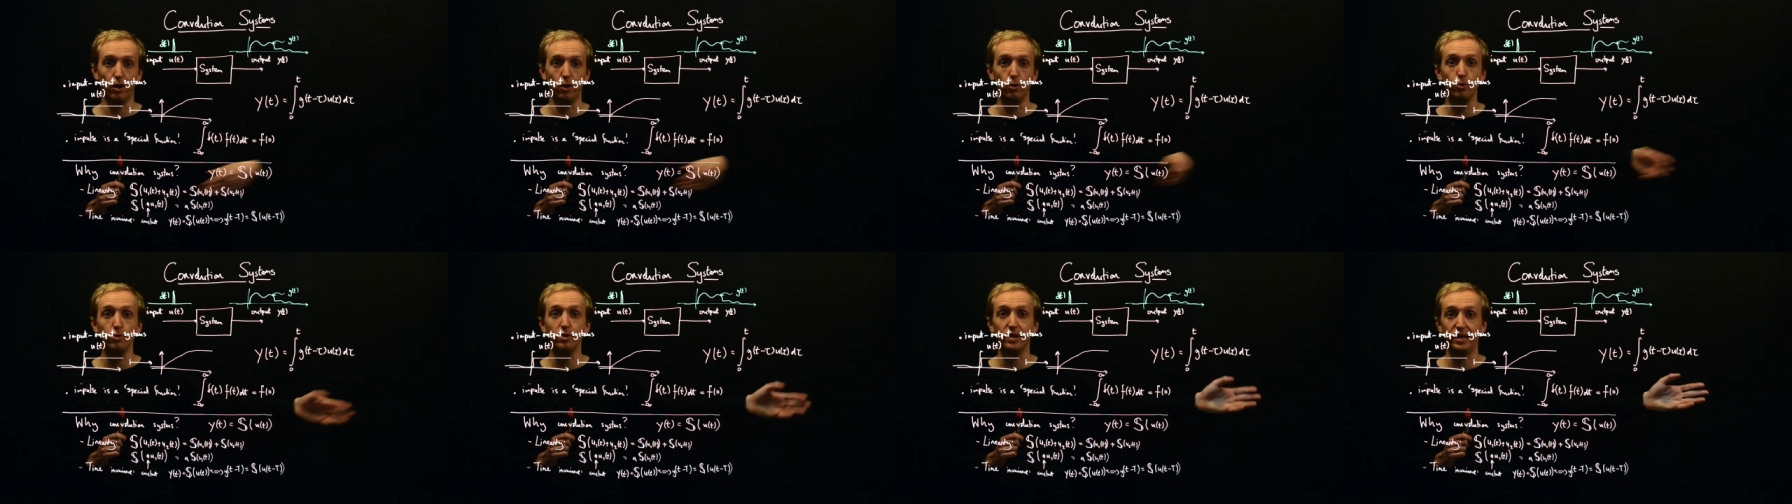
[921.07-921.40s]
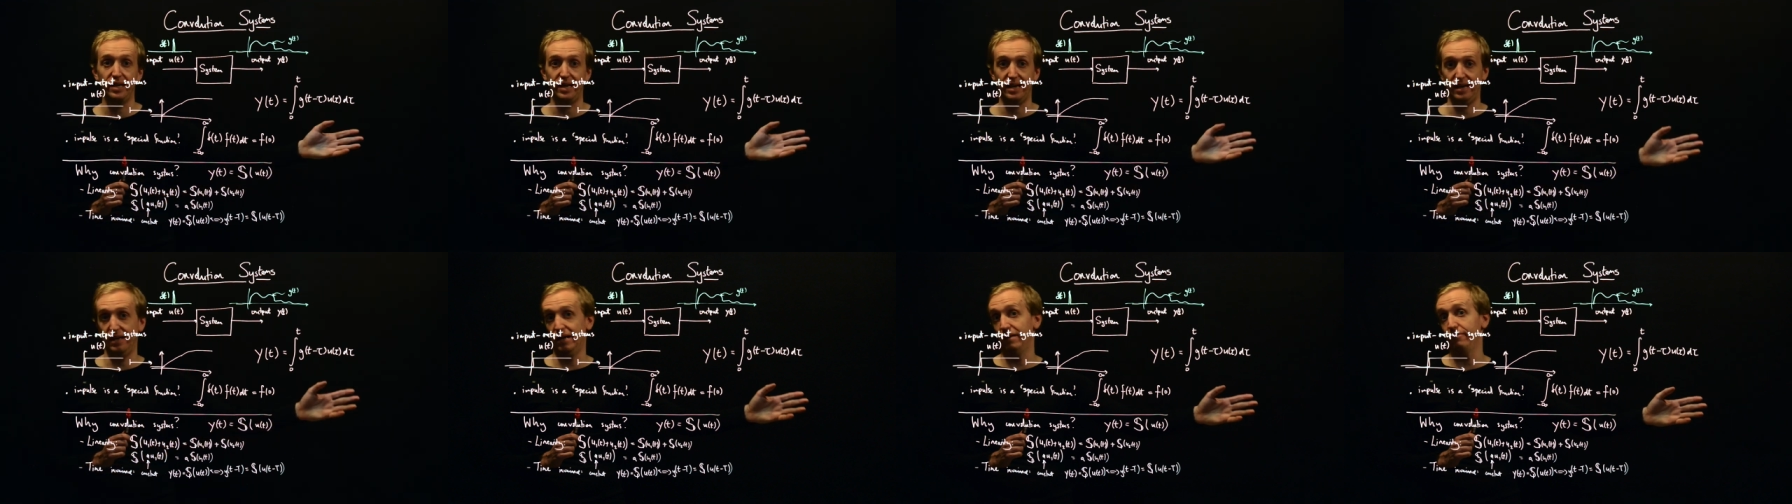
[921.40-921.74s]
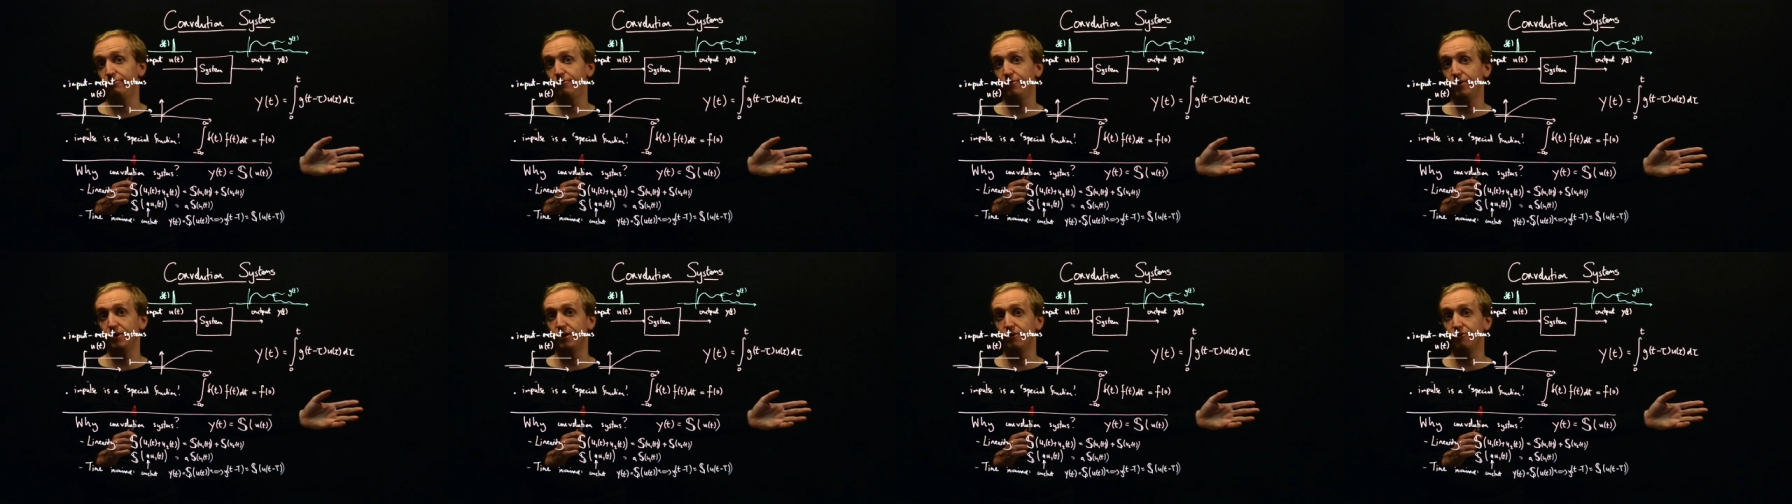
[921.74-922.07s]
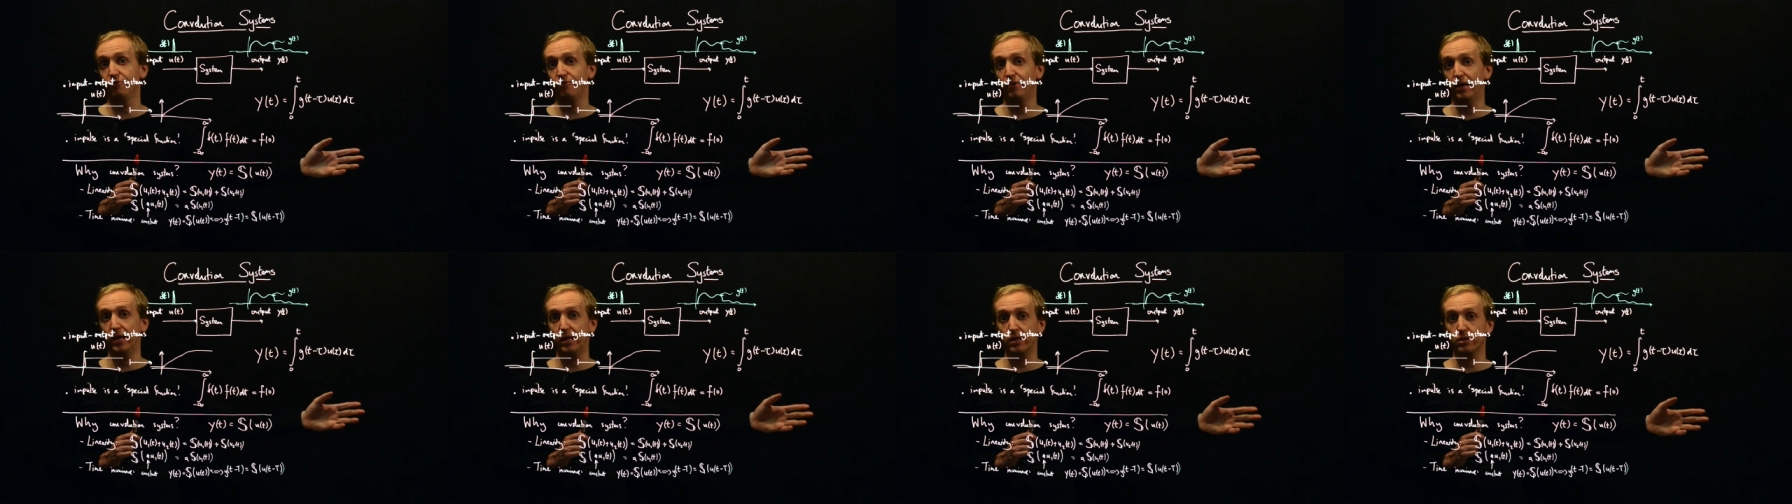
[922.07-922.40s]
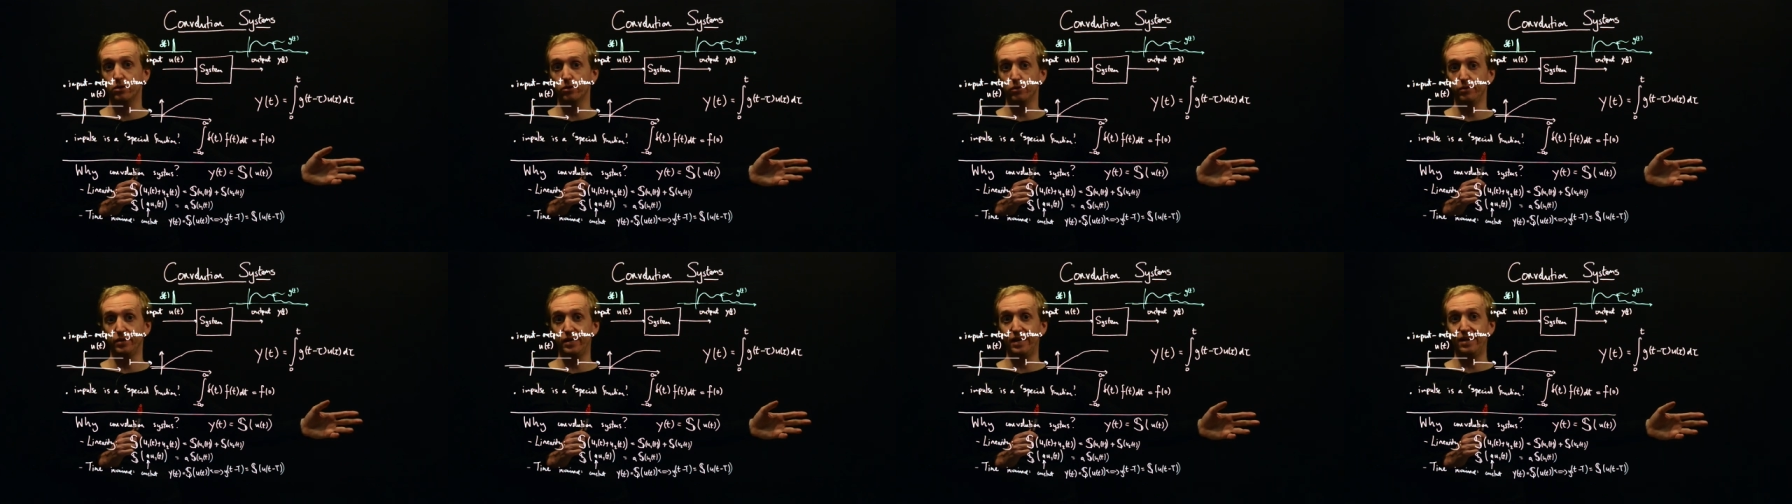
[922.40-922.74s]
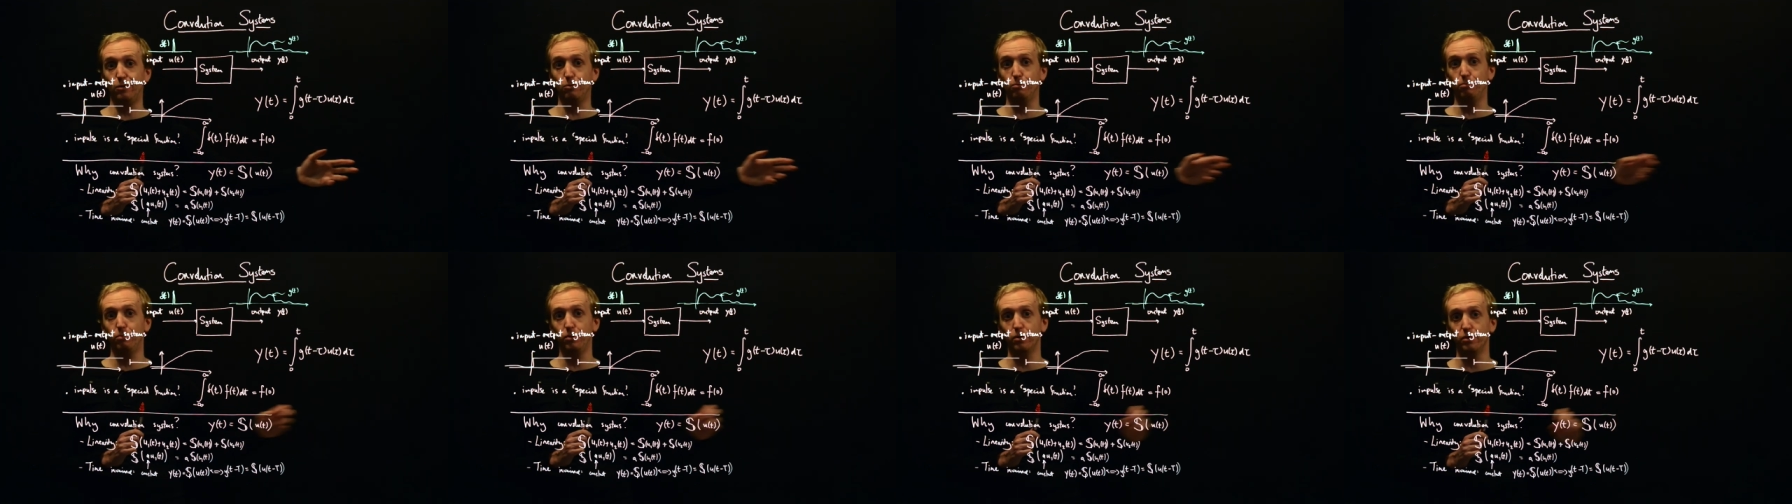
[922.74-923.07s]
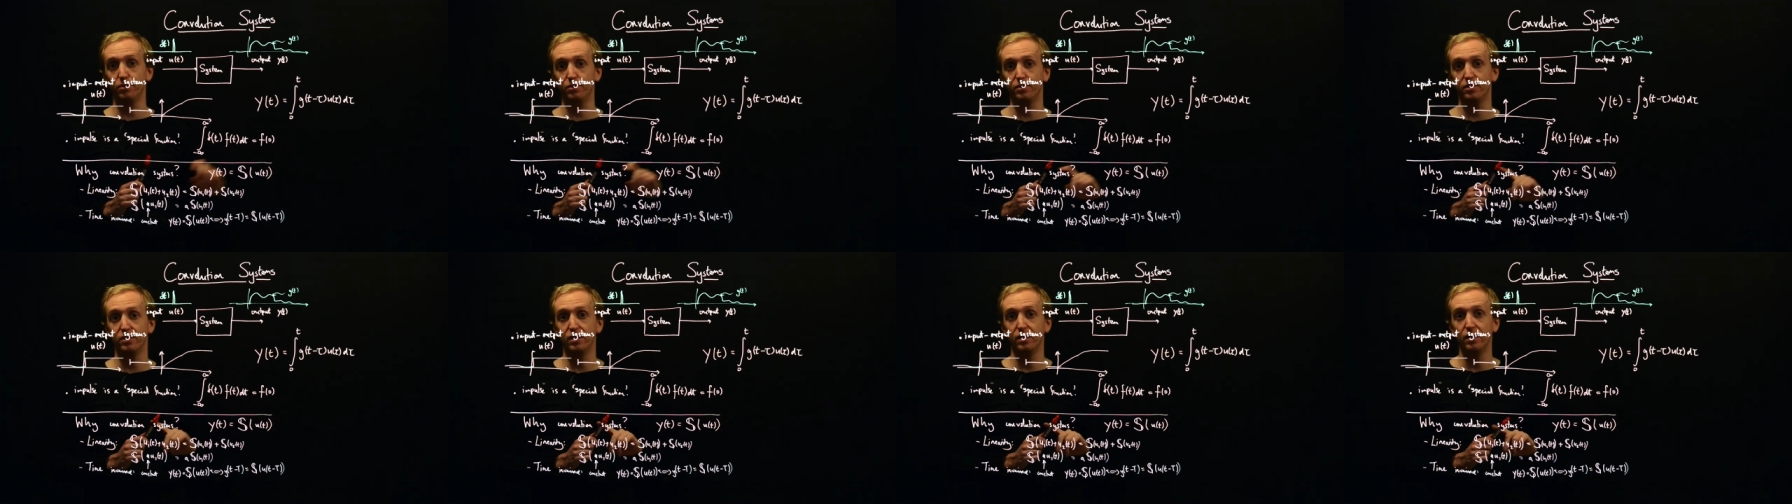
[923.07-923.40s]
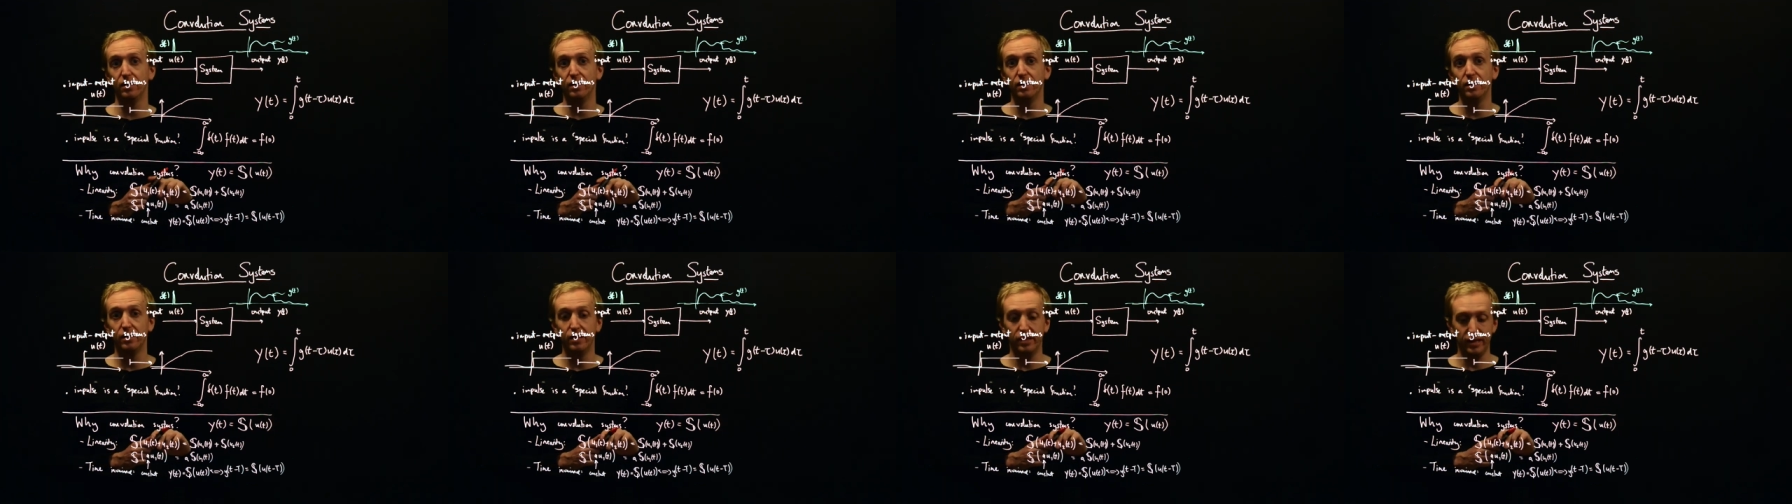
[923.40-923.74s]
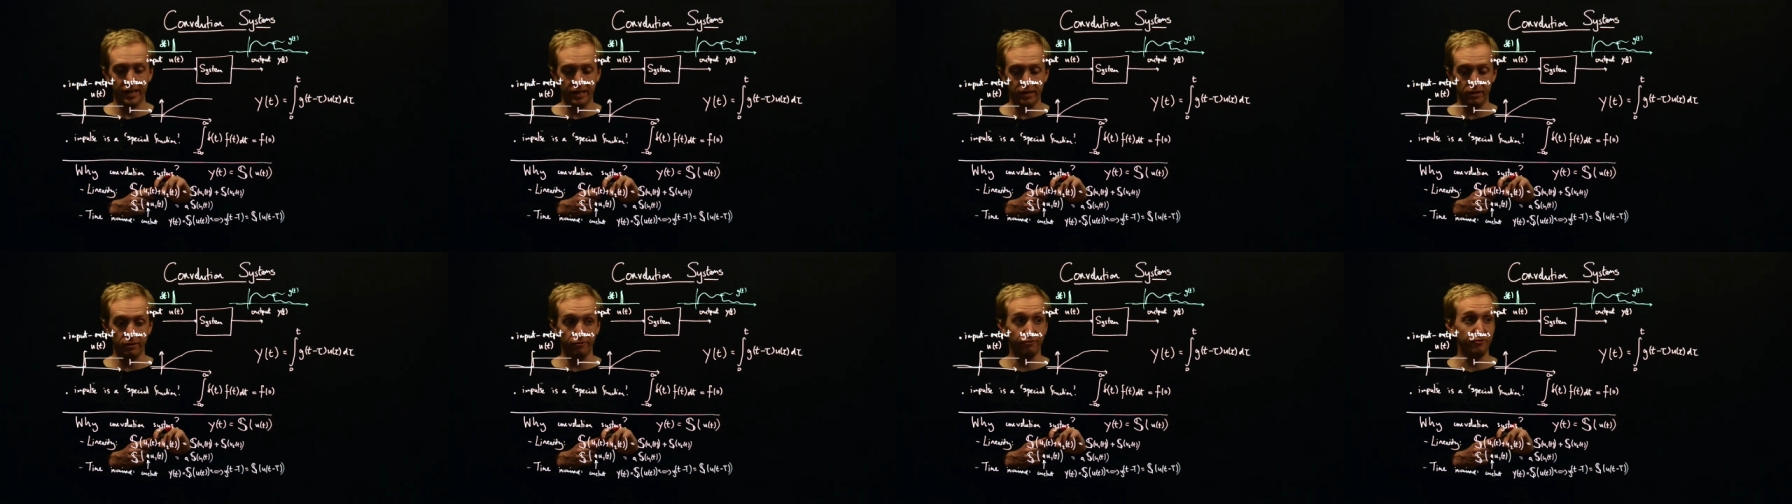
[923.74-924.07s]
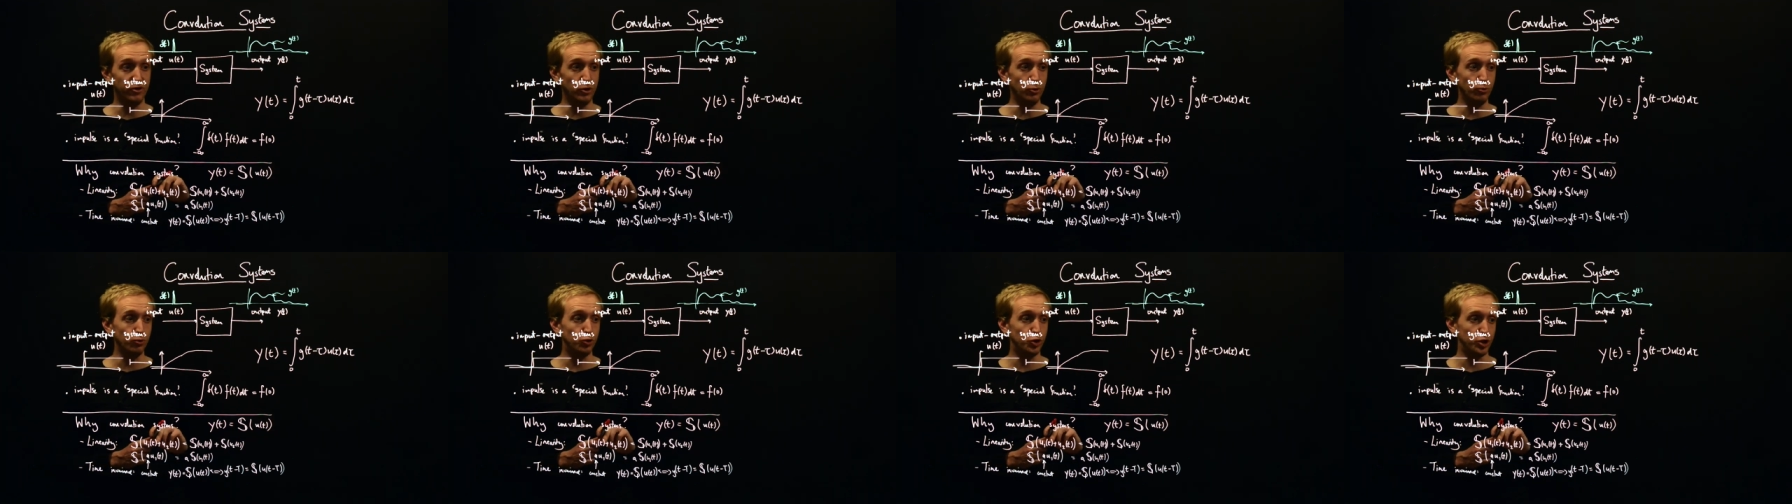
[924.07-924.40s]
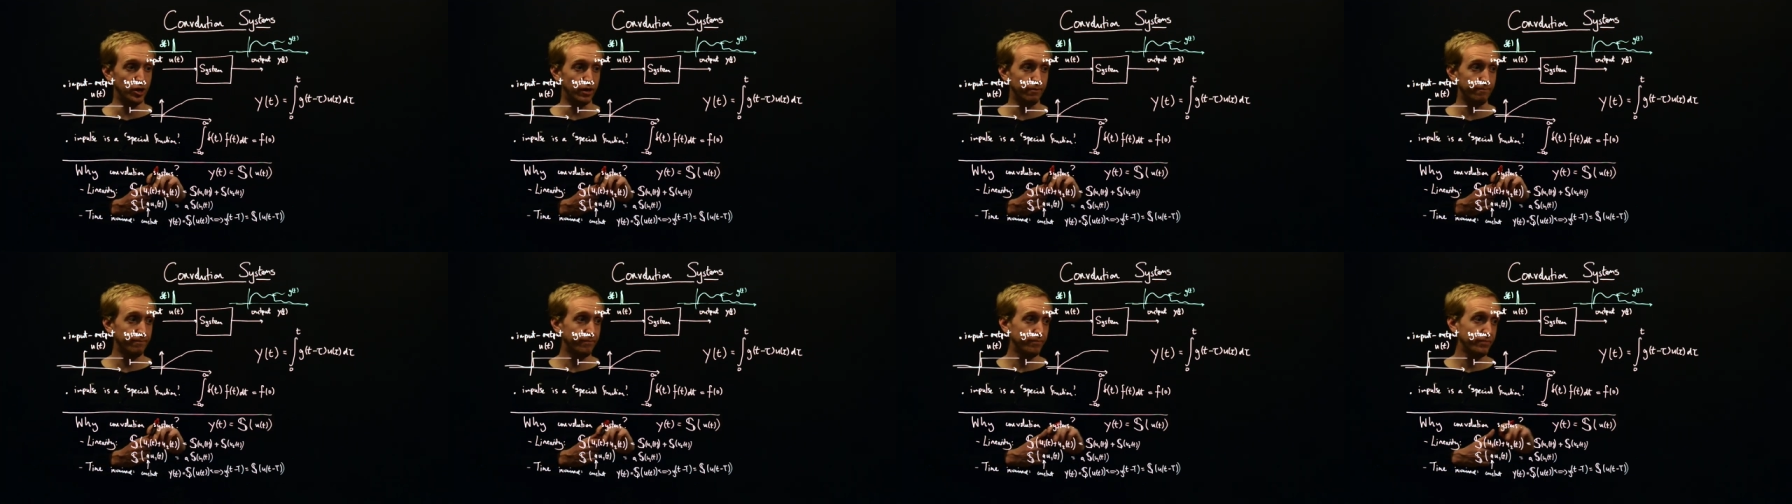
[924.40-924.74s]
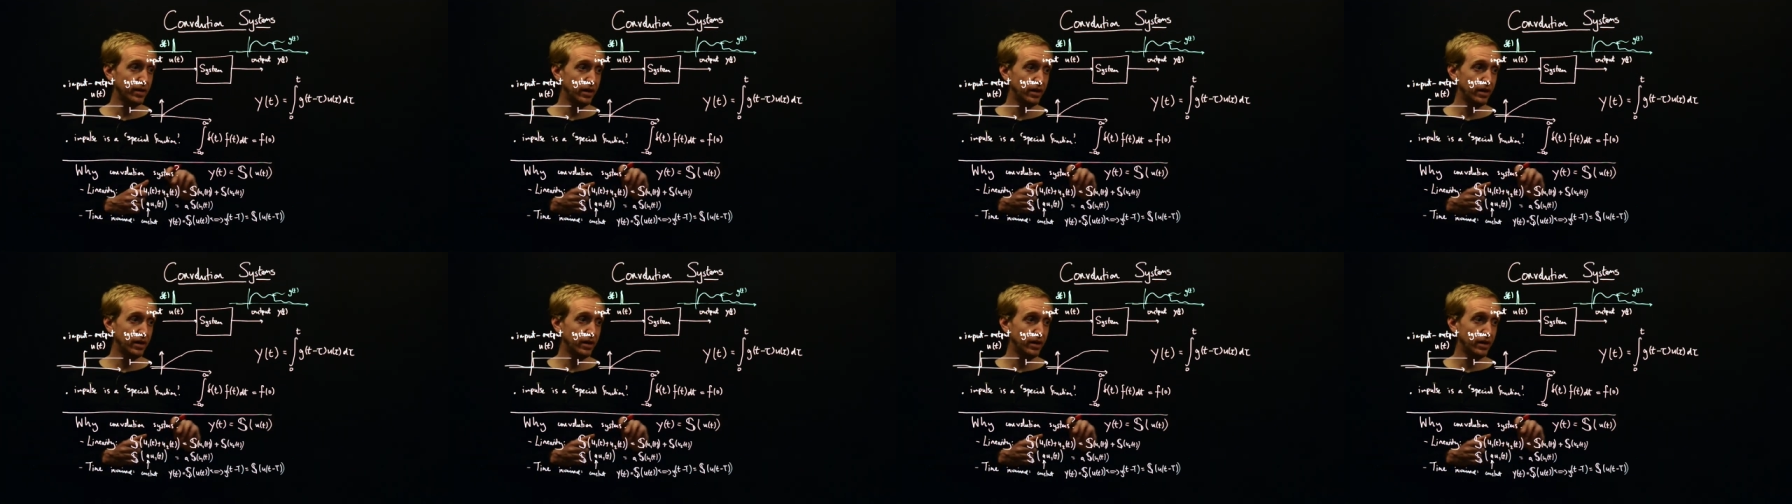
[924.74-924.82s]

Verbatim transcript: only have an effect on the output in the future.